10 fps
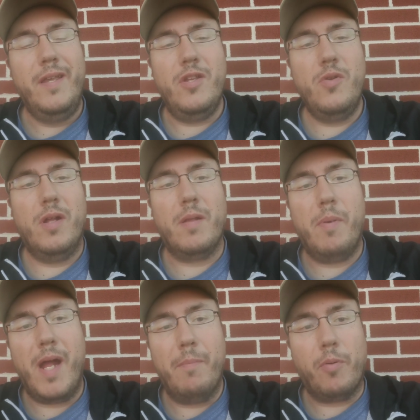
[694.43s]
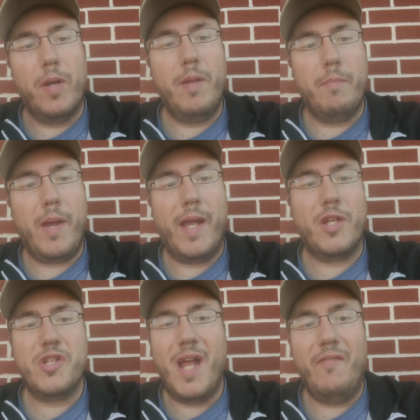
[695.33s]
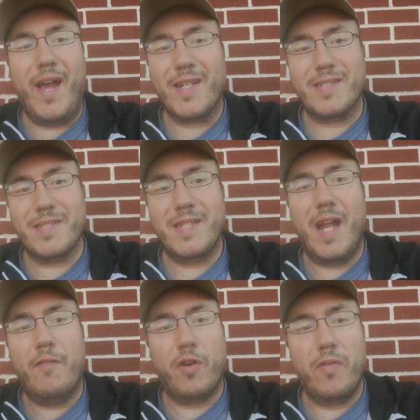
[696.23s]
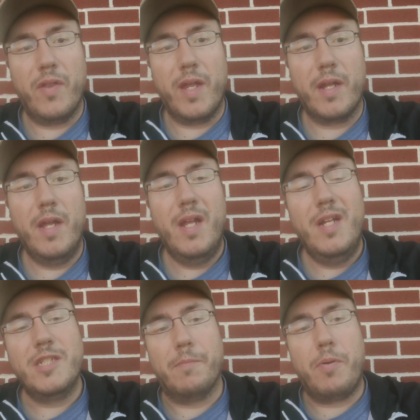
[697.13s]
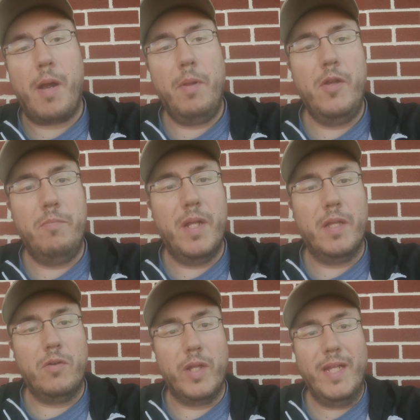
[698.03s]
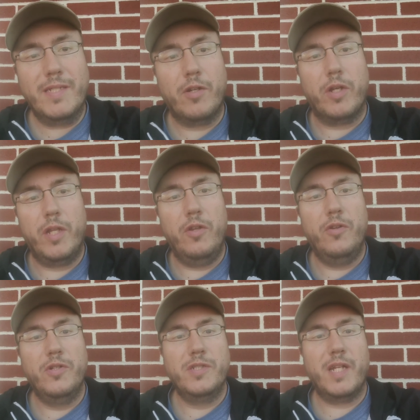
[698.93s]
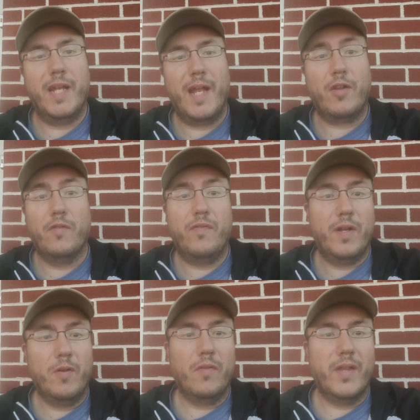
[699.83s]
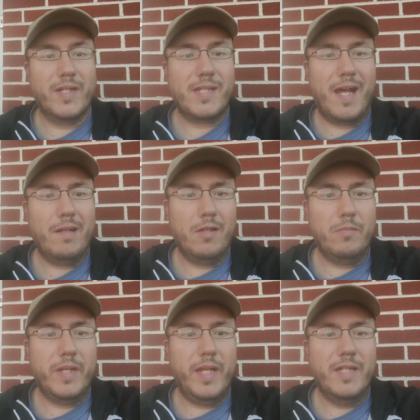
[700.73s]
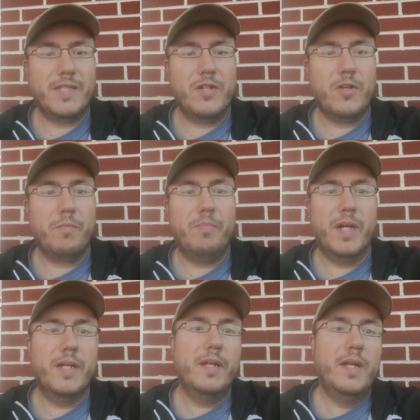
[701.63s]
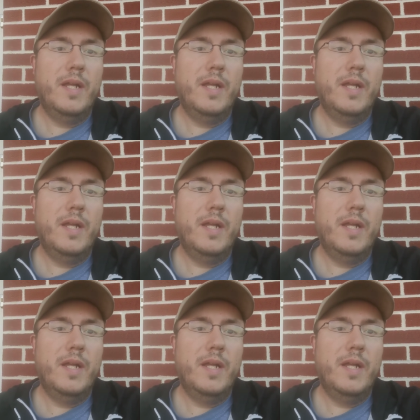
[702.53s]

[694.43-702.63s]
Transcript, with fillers: you do have to buy a premium package to have access to everything. So probably it would be a little easier to use, and I could figure things out a little bit easier, but